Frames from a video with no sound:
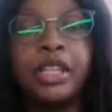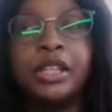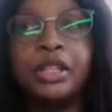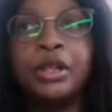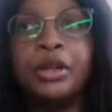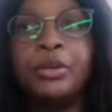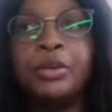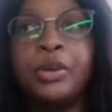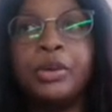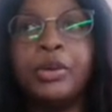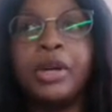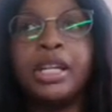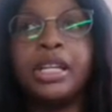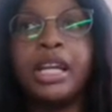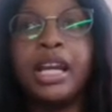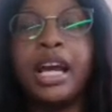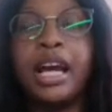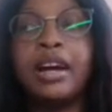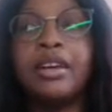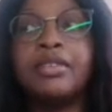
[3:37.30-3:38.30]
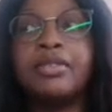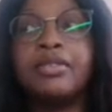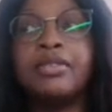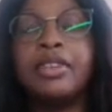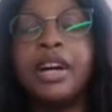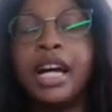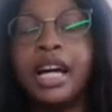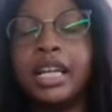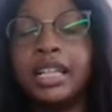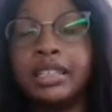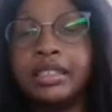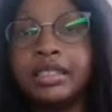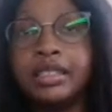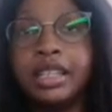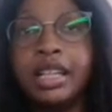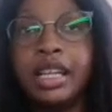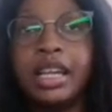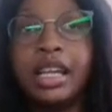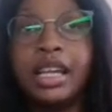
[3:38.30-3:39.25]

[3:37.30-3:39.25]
We want to have fun,